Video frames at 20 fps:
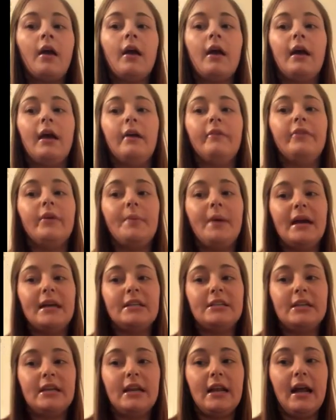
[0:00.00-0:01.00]
If the
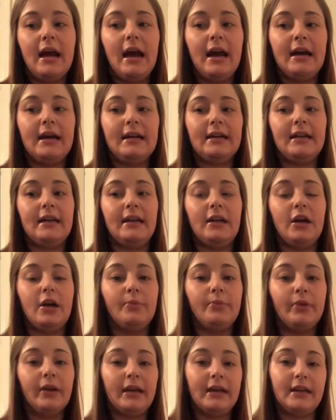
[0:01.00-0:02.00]
patient had an
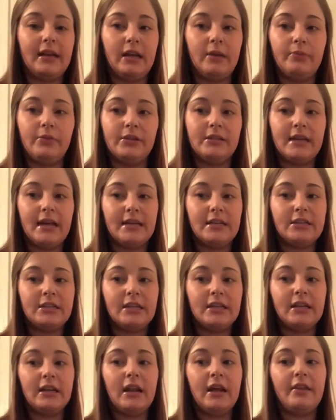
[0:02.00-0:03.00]
unplanned
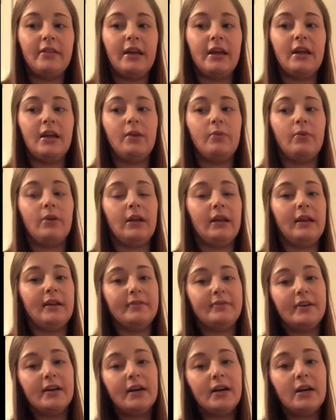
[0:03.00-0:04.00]
amputation, they could want to
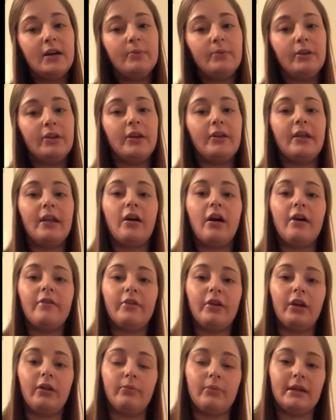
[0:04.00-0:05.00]
give up. They don't have a
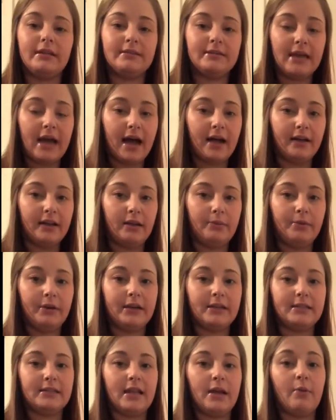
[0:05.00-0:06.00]
good mentality
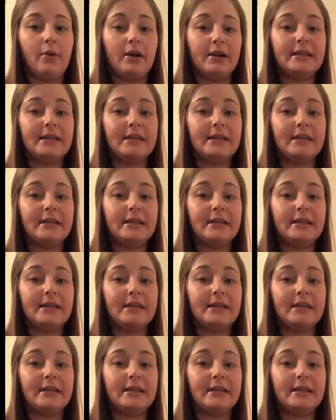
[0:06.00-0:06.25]
because they weren't